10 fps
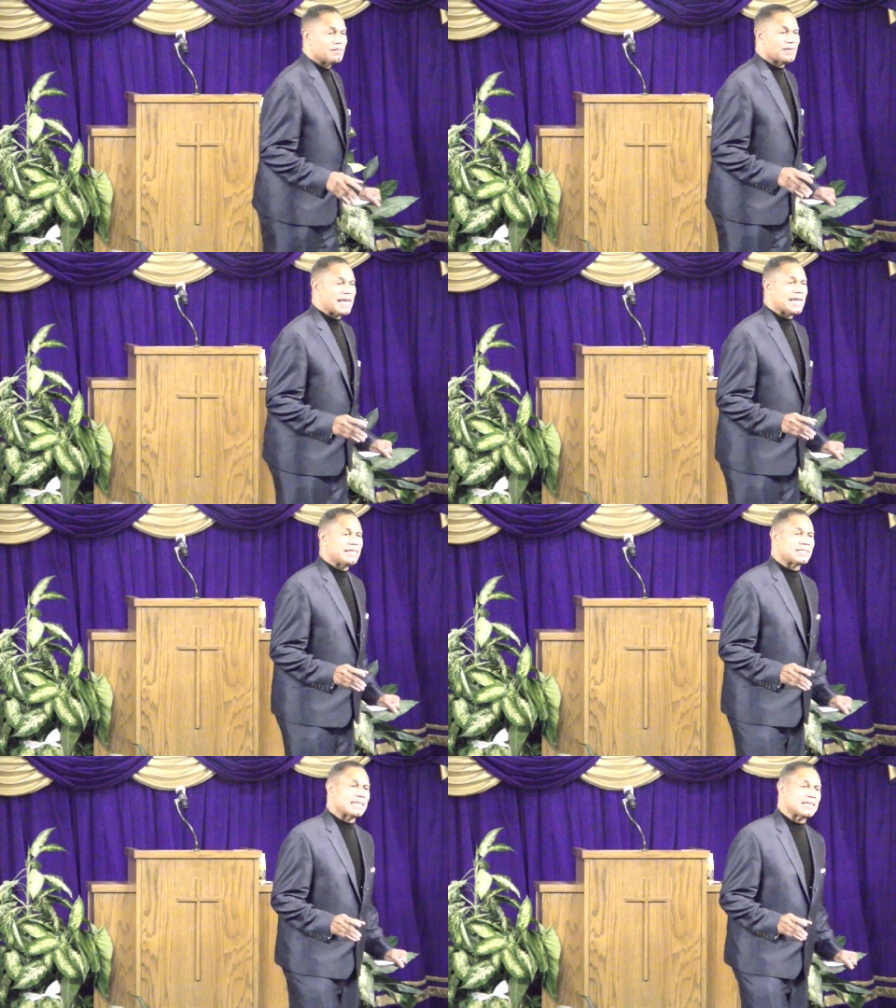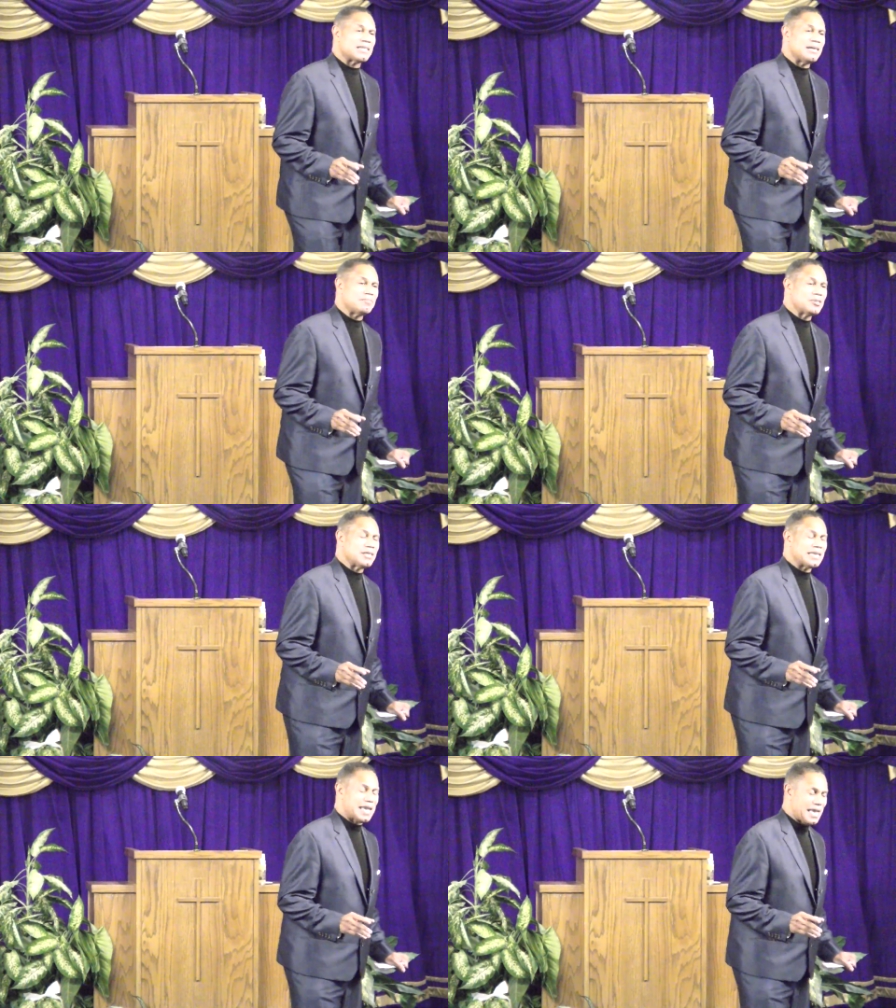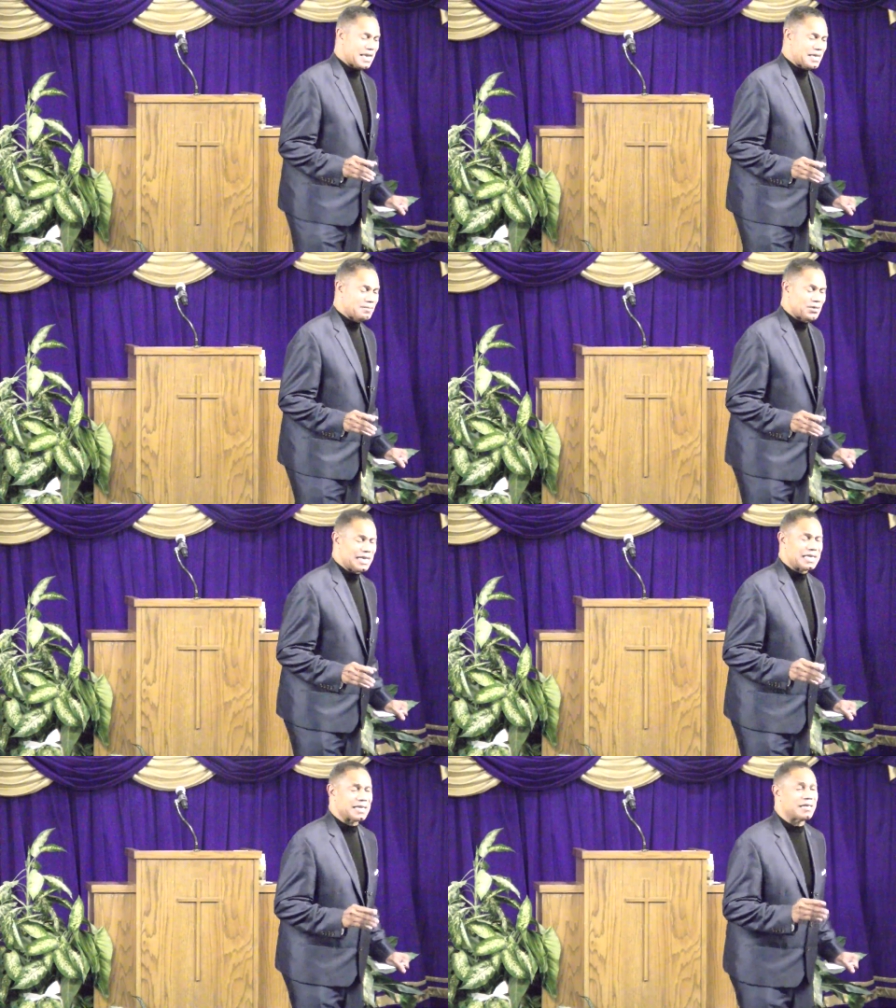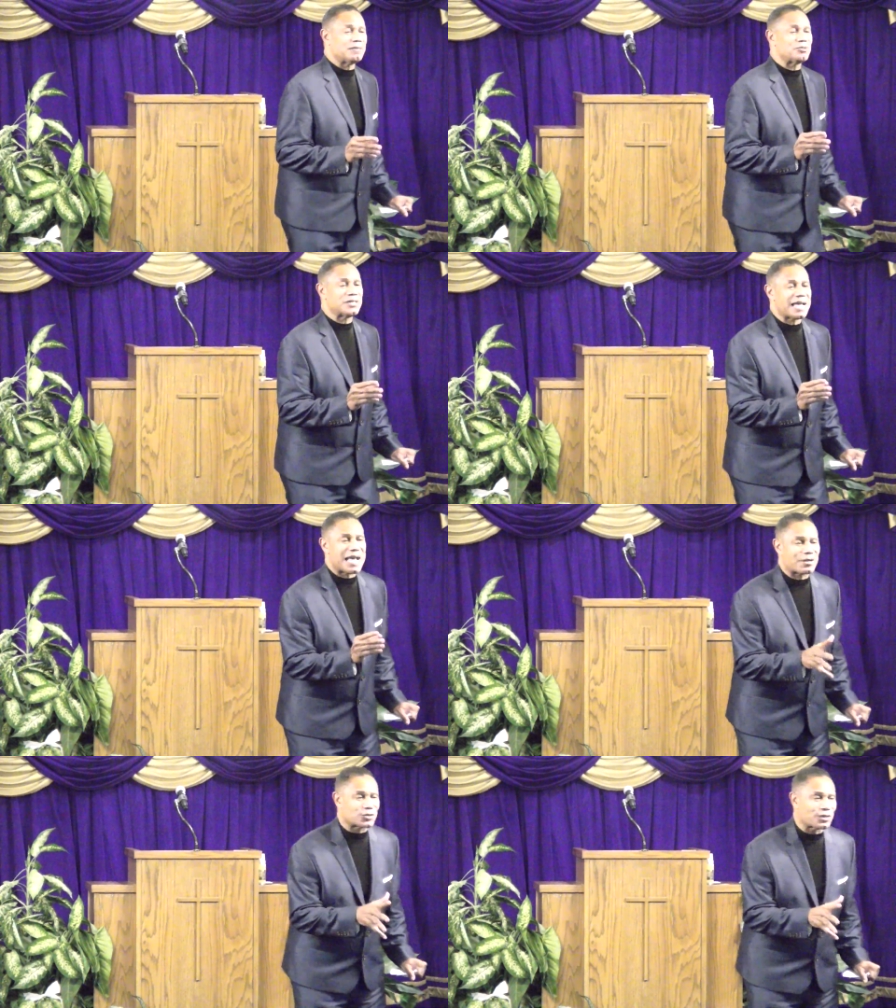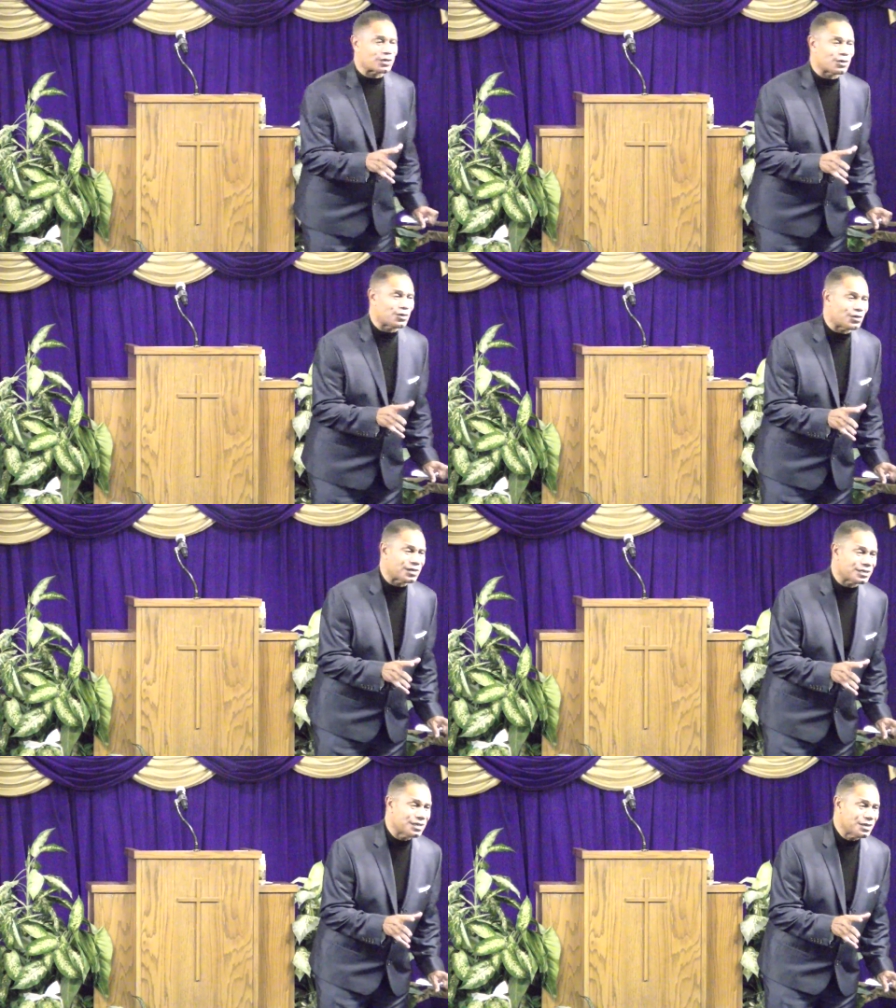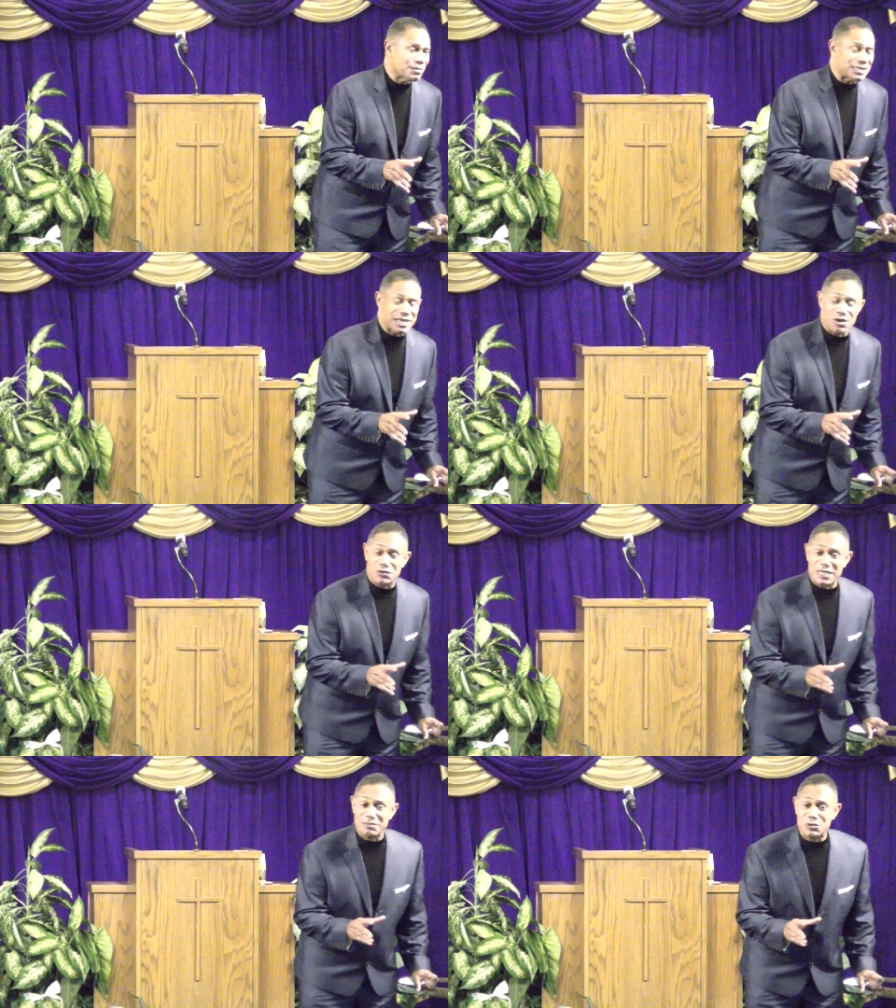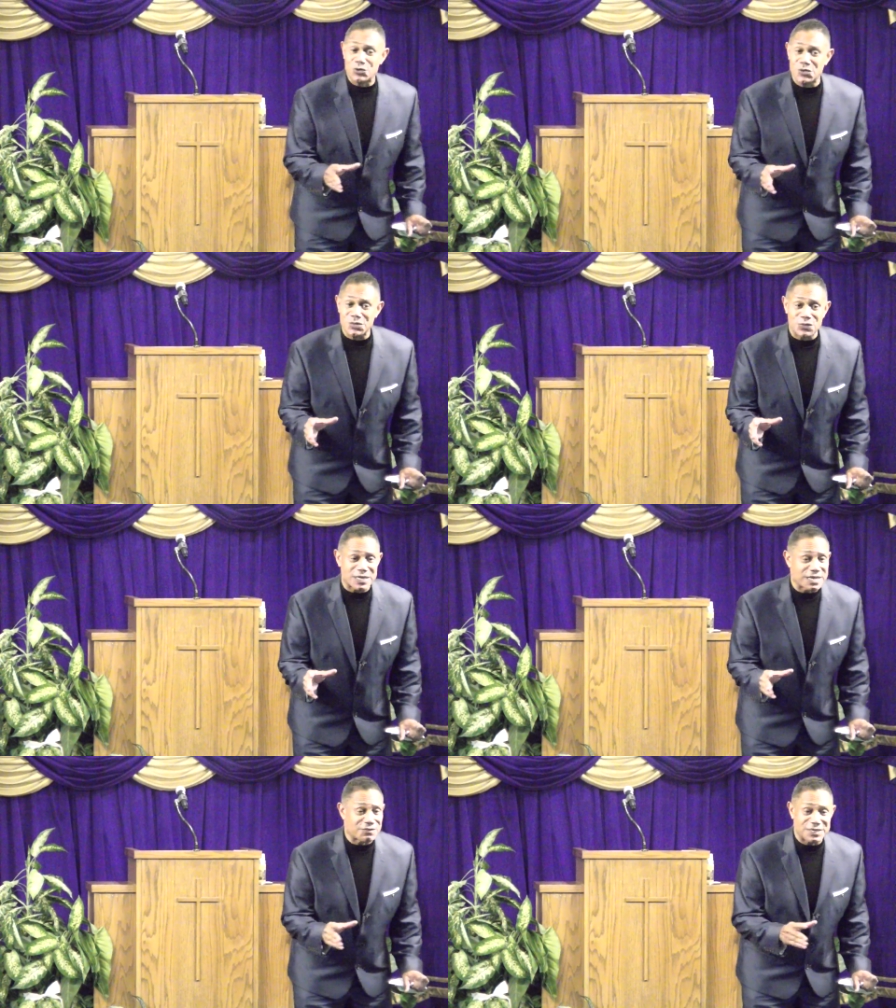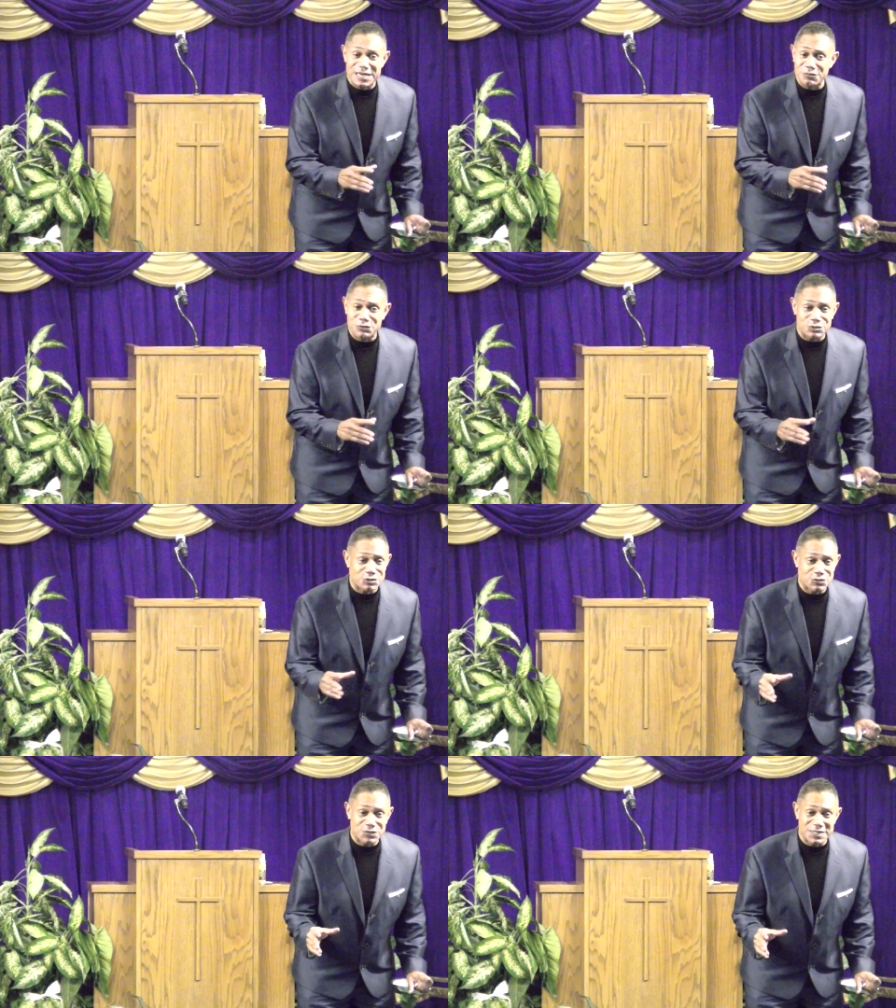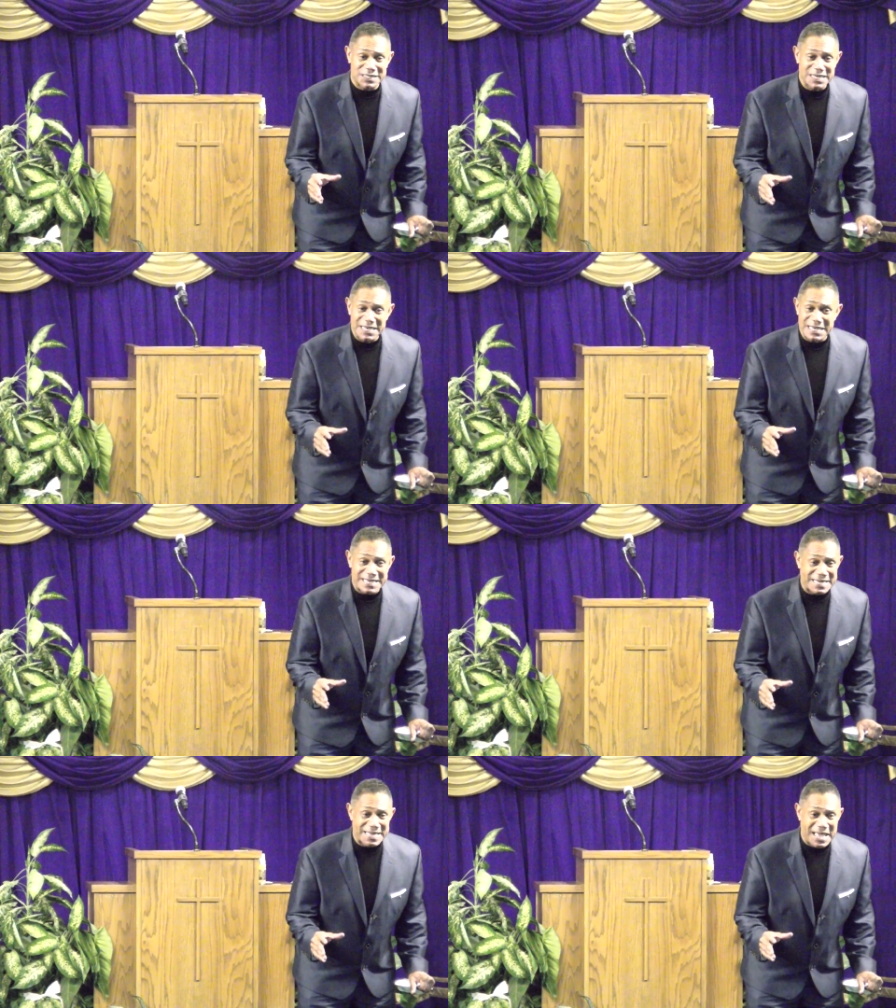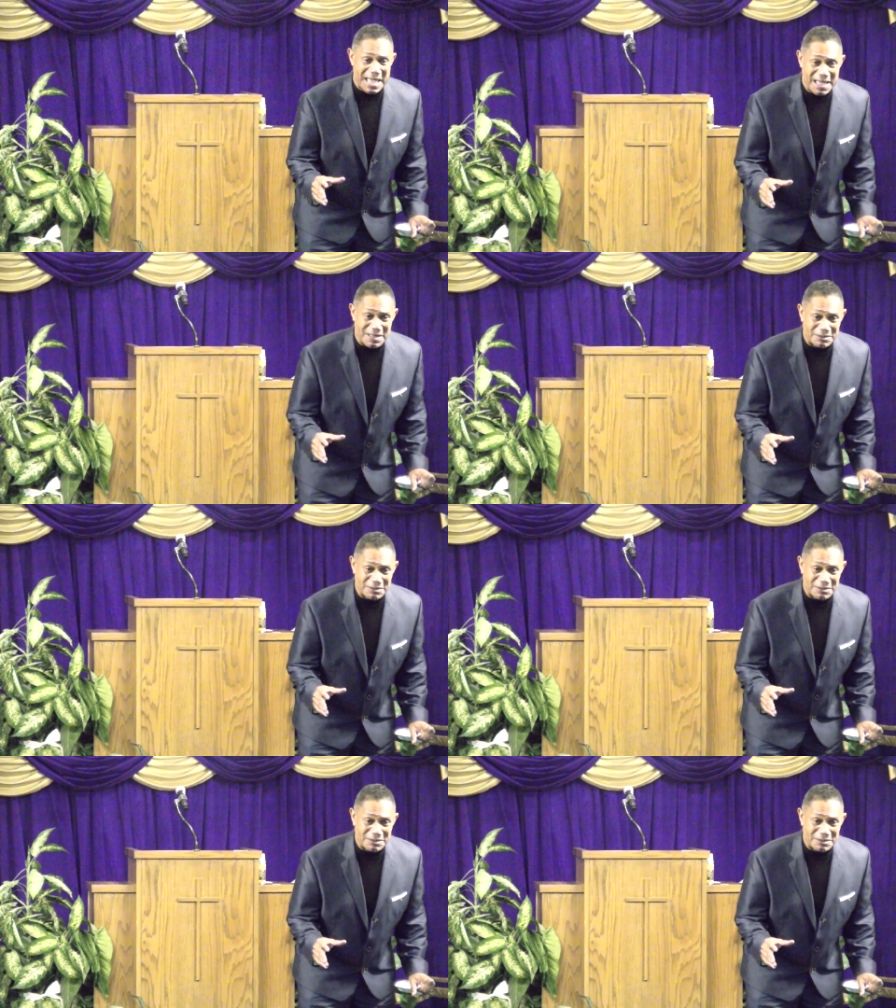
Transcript: Fans can come to the game or they can come to the house of the Lord, but they're going to keep doing whatever they was doing anyhow.